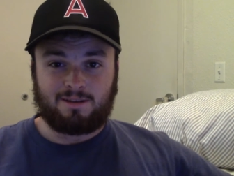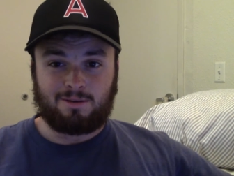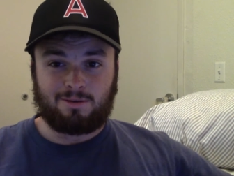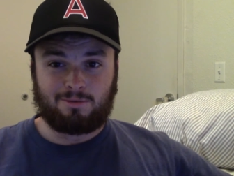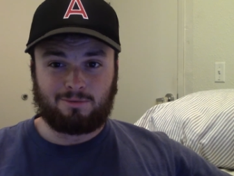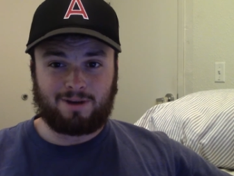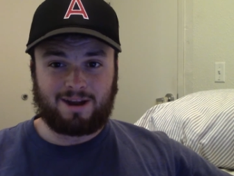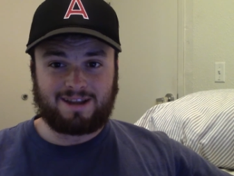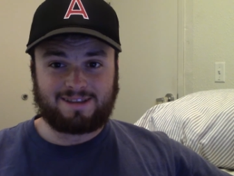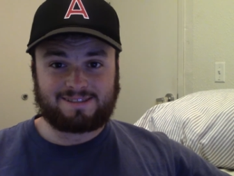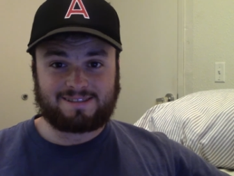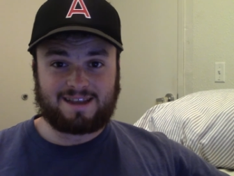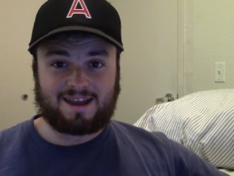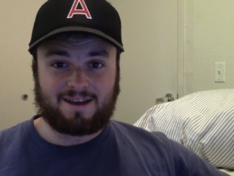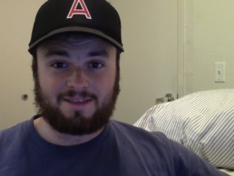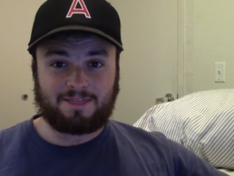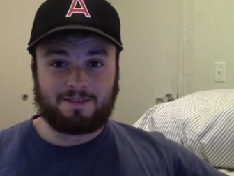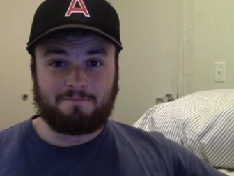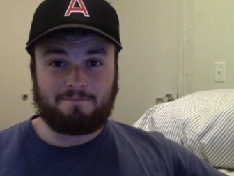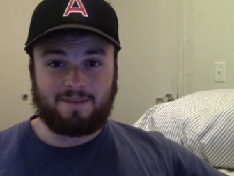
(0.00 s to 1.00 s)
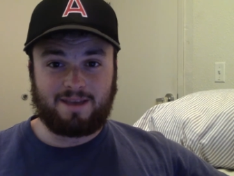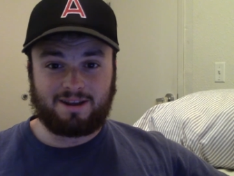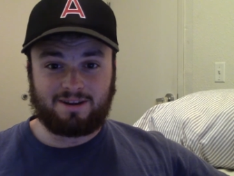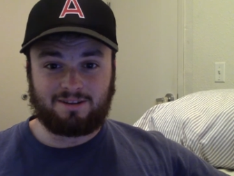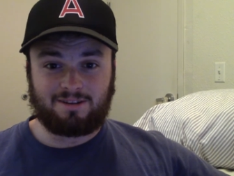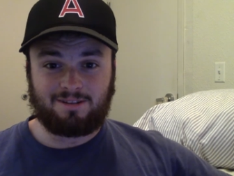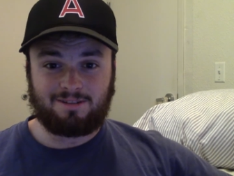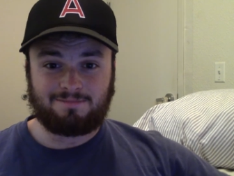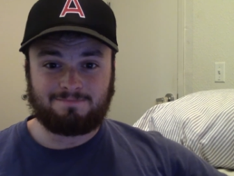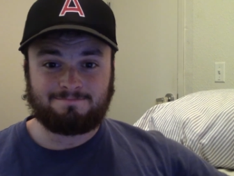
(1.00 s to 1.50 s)
Right down the
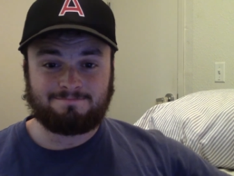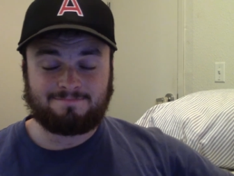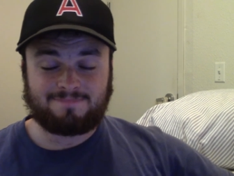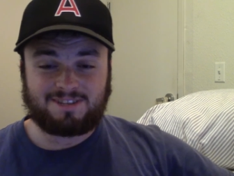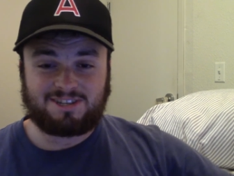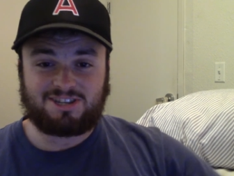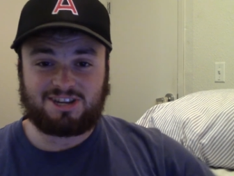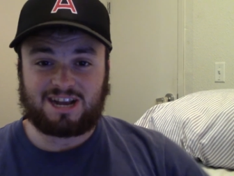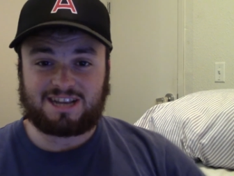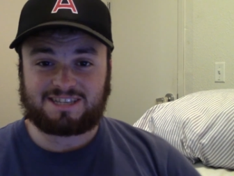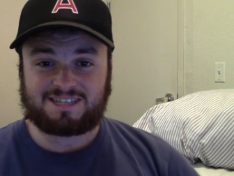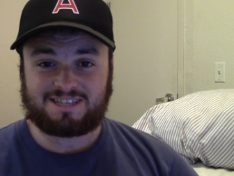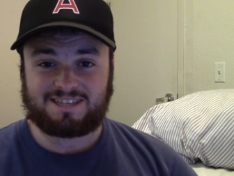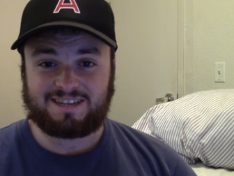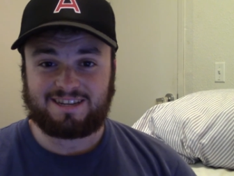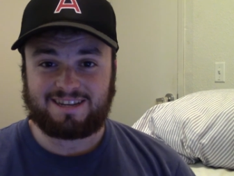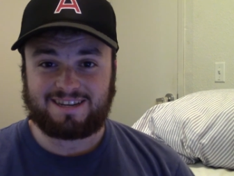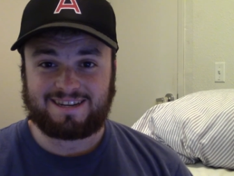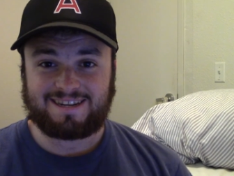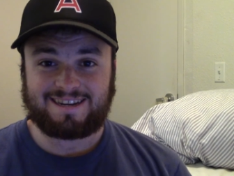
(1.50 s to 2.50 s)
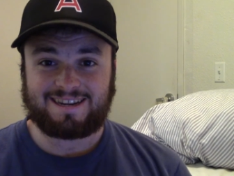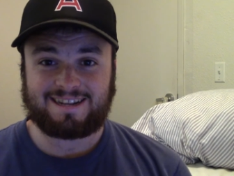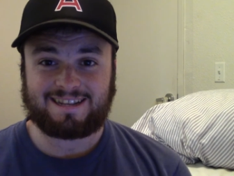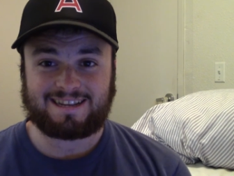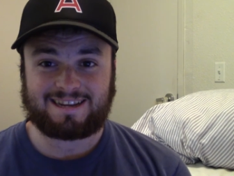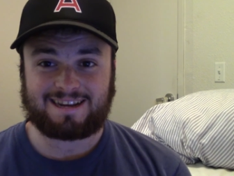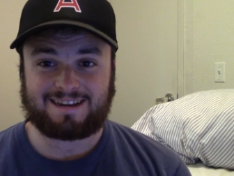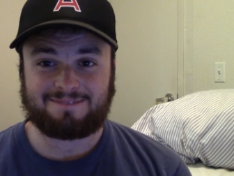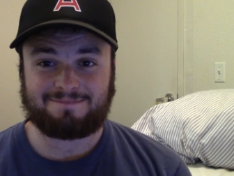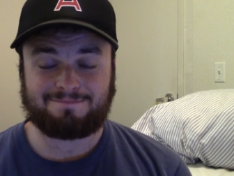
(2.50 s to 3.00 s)
middle, Justin,
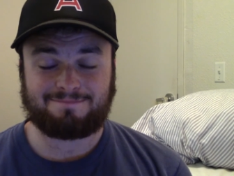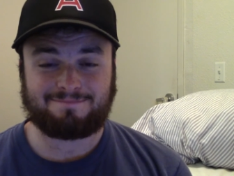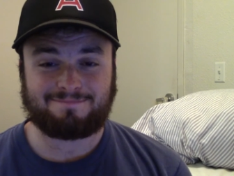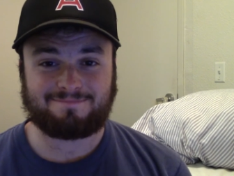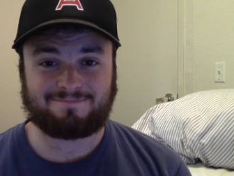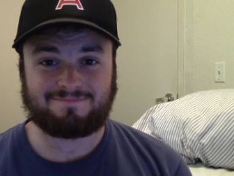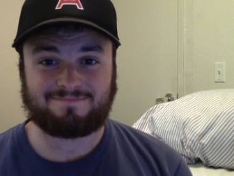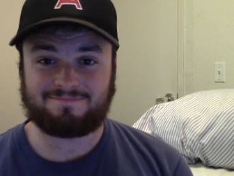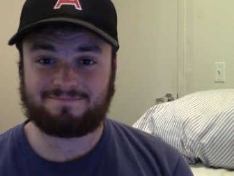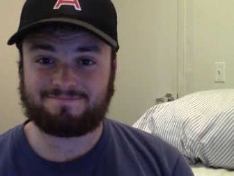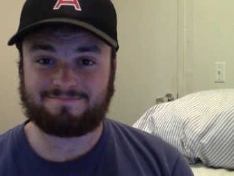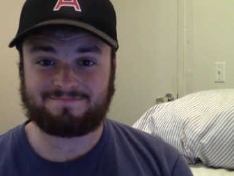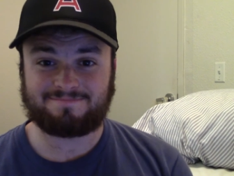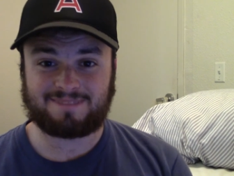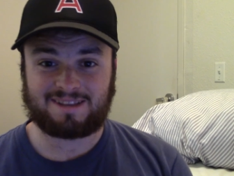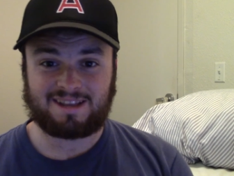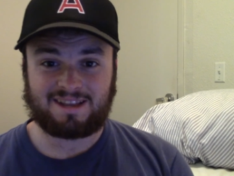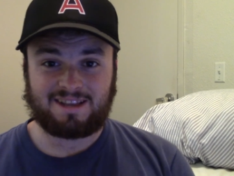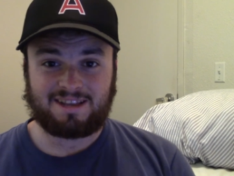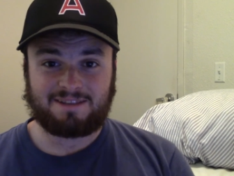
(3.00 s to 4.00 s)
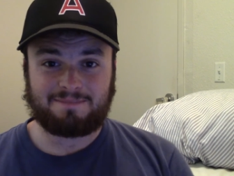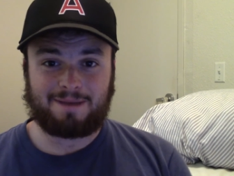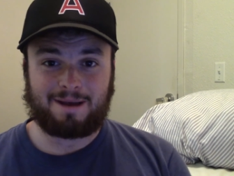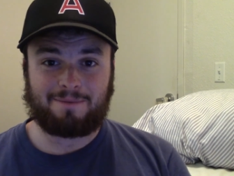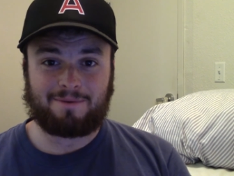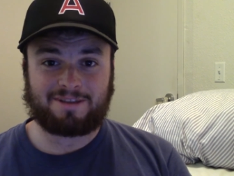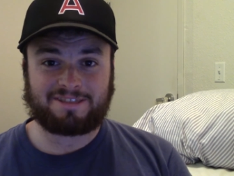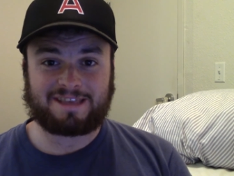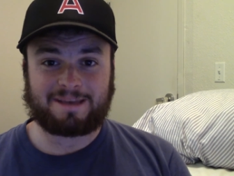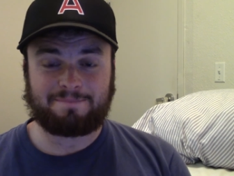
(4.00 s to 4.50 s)
um, might
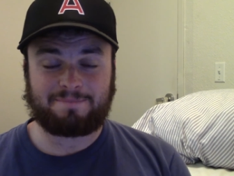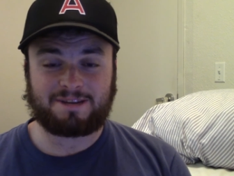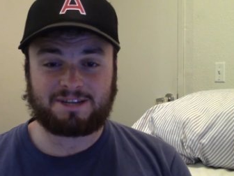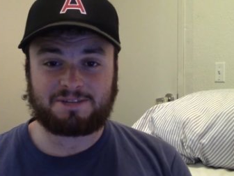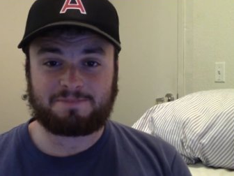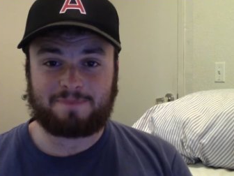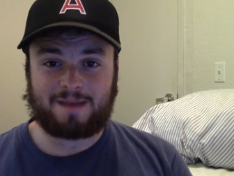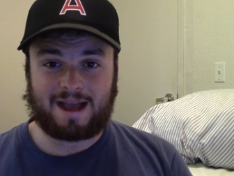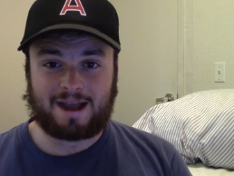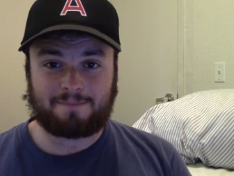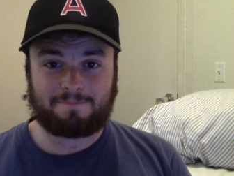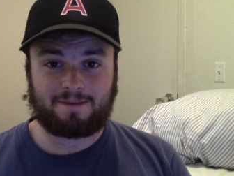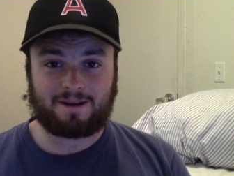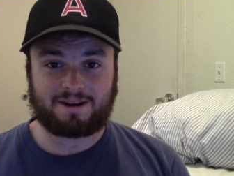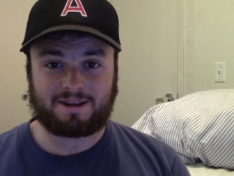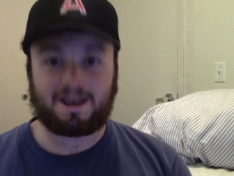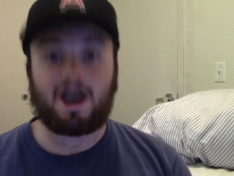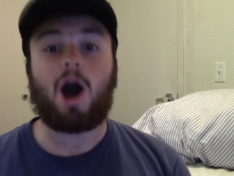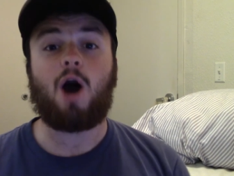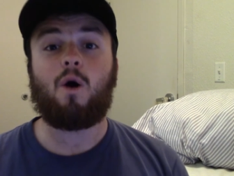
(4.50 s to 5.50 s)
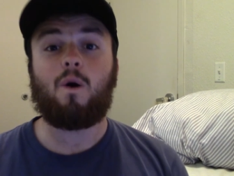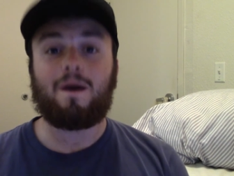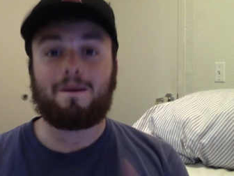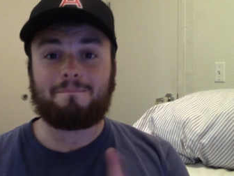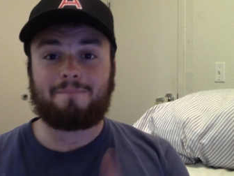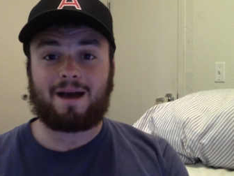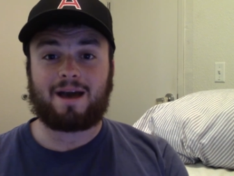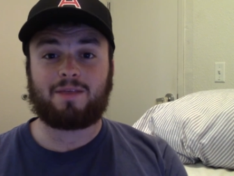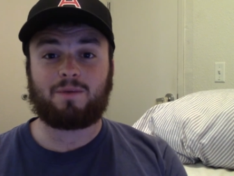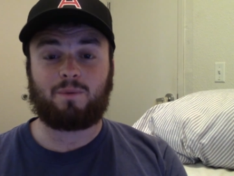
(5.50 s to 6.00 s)
want that pitch back, buddy. Oh,
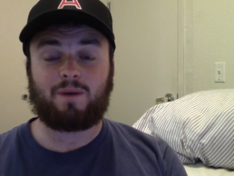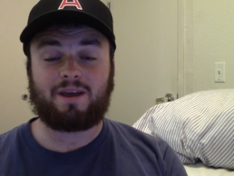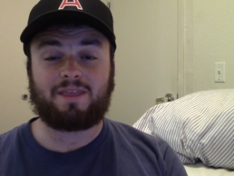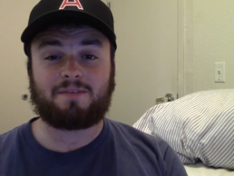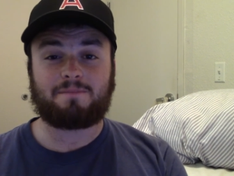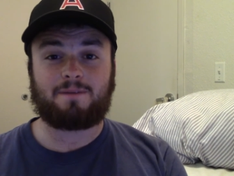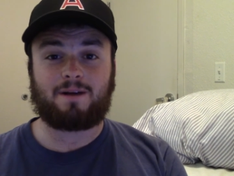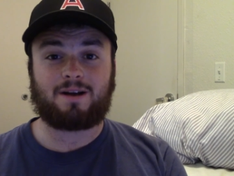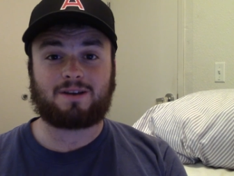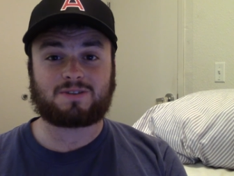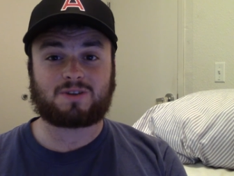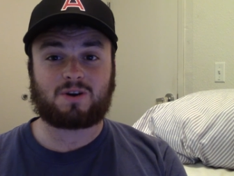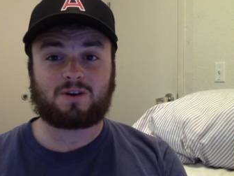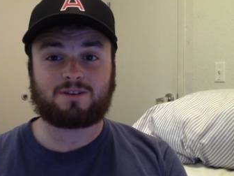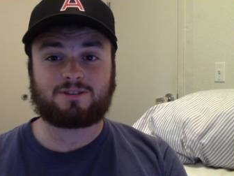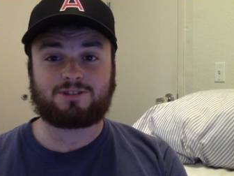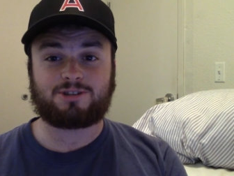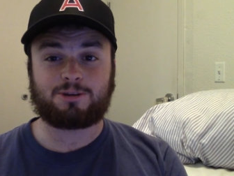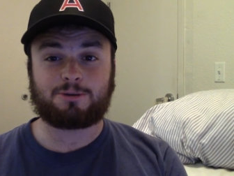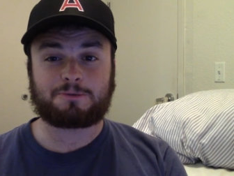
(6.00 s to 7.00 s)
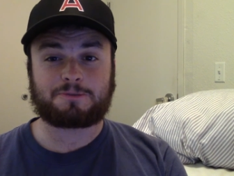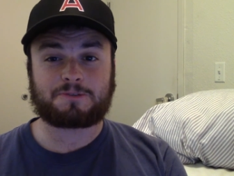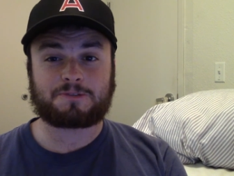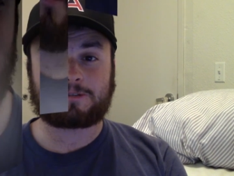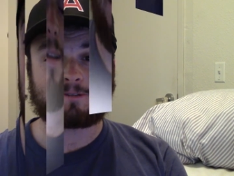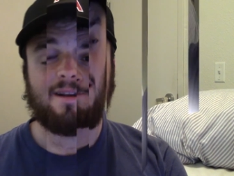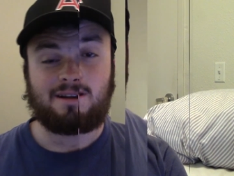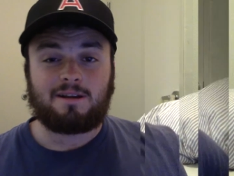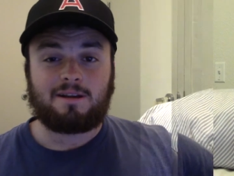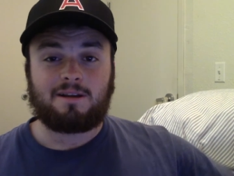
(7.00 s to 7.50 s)
and by the way, the balls aren't
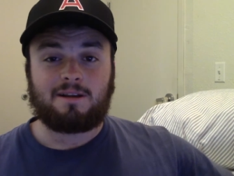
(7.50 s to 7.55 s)
juiced.